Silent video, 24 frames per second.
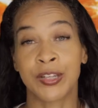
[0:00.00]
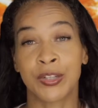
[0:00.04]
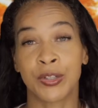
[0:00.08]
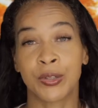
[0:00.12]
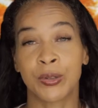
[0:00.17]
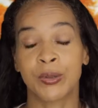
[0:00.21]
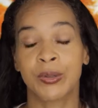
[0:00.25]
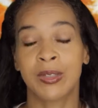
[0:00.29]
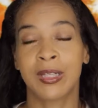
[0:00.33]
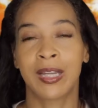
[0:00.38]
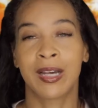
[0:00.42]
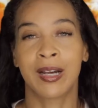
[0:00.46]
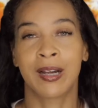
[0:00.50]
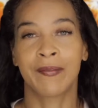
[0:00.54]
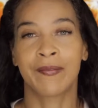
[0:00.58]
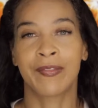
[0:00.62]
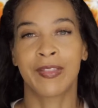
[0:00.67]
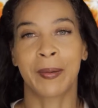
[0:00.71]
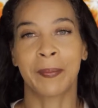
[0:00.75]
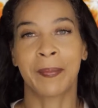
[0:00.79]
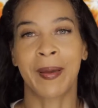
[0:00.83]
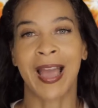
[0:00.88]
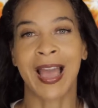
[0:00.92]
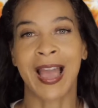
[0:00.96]
do love
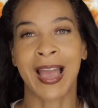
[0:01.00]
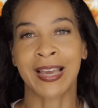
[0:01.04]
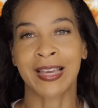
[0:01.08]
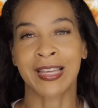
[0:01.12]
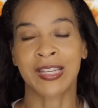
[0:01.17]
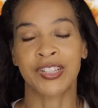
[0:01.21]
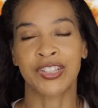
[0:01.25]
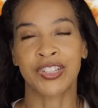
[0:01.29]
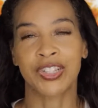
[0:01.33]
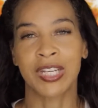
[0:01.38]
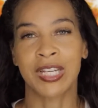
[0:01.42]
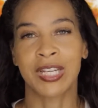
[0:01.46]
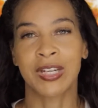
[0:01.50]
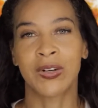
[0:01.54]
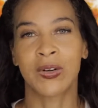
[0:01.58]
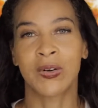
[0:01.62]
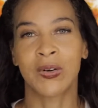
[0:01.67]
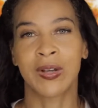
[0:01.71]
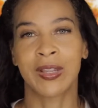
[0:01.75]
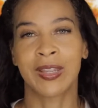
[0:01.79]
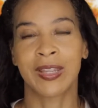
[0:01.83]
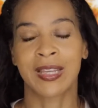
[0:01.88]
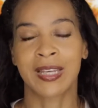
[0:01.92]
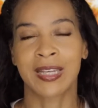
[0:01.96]
the packaging
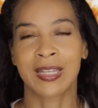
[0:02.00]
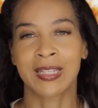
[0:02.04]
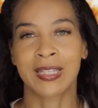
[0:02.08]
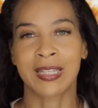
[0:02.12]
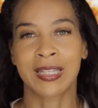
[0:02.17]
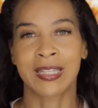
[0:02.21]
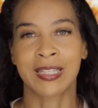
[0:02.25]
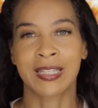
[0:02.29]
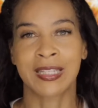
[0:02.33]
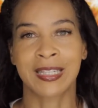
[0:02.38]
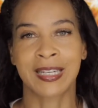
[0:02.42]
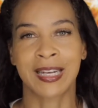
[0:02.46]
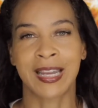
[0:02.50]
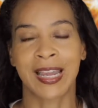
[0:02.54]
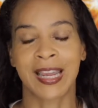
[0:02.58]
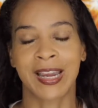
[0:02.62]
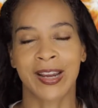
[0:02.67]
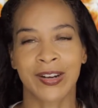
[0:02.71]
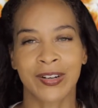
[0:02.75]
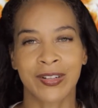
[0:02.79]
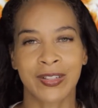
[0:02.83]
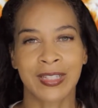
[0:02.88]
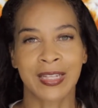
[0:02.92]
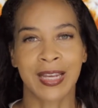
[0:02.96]
on this. It's an
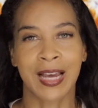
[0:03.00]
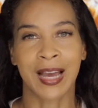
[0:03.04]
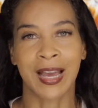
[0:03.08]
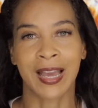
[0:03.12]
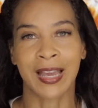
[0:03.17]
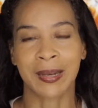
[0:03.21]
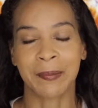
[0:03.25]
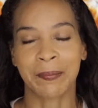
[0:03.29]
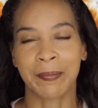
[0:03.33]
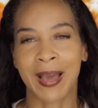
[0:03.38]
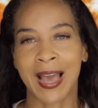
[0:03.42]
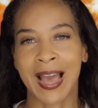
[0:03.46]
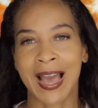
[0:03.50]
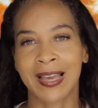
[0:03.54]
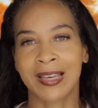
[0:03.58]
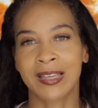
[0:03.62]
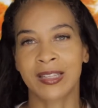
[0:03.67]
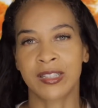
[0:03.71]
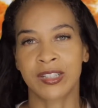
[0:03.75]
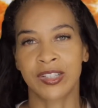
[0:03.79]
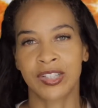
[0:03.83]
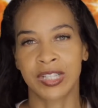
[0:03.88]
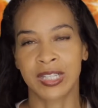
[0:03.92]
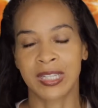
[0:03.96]
airtight
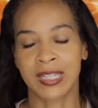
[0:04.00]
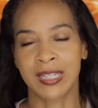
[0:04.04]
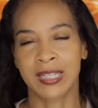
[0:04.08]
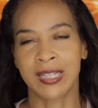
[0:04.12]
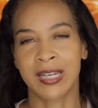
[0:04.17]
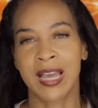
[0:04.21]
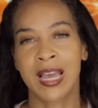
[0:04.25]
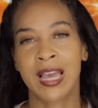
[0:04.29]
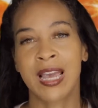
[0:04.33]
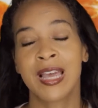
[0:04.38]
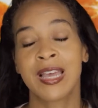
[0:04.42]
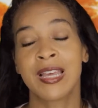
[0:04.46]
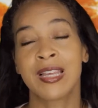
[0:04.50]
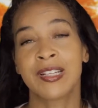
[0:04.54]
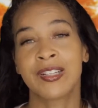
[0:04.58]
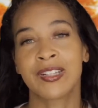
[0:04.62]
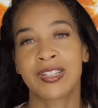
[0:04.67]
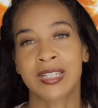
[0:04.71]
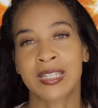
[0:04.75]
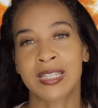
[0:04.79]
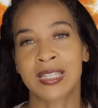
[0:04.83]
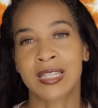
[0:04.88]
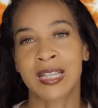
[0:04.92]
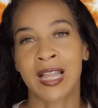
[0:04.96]
packaging,
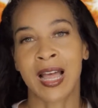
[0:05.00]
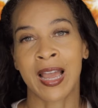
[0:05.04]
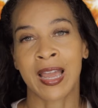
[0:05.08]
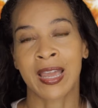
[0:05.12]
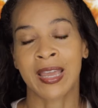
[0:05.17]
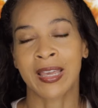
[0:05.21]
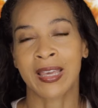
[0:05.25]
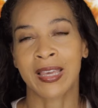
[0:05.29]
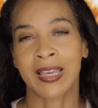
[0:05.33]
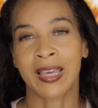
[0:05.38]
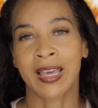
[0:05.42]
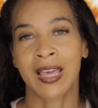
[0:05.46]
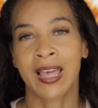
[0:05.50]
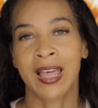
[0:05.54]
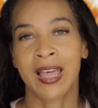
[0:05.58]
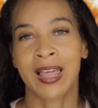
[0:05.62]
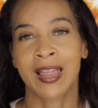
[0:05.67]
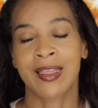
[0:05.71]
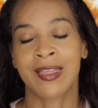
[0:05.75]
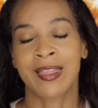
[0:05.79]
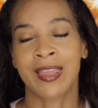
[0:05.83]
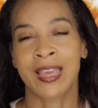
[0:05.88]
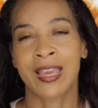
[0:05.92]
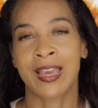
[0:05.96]
just like
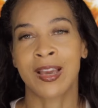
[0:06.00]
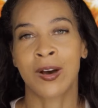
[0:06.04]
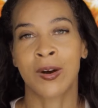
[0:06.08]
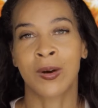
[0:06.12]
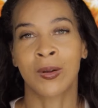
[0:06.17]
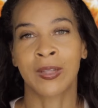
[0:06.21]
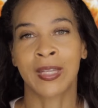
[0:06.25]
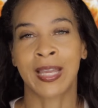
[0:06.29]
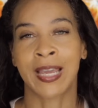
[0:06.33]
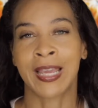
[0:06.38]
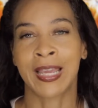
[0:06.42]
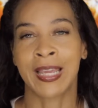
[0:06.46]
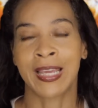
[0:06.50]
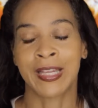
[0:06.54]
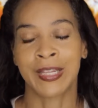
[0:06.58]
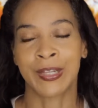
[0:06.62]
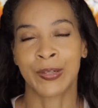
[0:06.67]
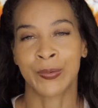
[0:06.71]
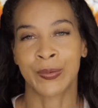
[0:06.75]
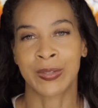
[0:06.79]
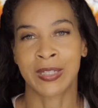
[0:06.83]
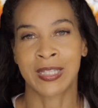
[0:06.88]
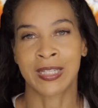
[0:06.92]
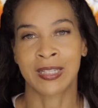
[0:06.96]
the Olay
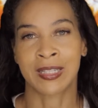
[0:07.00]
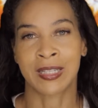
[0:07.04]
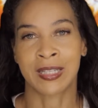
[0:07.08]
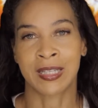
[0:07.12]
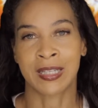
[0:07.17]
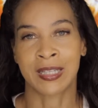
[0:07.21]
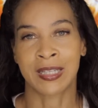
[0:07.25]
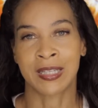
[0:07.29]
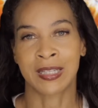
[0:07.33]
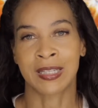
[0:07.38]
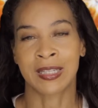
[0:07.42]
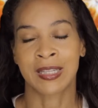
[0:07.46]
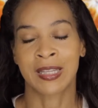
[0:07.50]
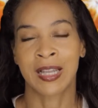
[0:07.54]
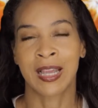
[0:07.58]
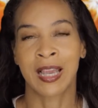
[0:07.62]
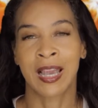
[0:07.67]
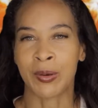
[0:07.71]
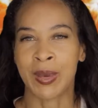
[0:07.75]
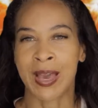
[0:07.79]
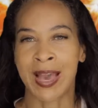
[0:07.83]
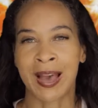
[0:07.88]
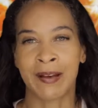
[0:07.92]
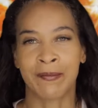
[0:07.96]
Henriksen.
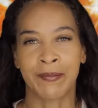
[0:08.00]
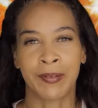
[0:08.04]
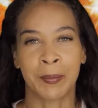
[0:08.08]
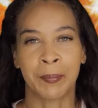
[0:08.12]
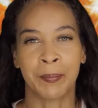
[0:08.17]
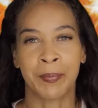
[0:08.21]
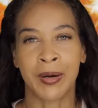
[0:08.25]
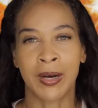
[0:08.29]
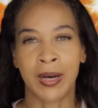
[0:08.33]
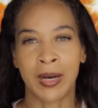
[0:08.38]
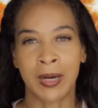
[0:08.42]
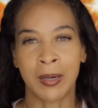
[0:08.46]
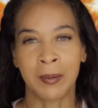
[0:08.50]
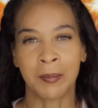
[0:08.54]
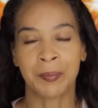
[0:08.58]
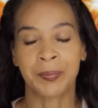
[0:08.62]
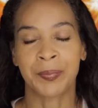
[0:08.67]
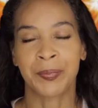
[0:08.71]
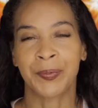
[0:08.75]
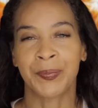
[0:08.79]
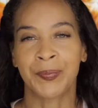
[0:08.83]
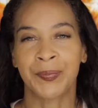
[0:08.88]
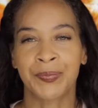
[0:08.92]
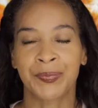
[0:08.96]
You have a pump.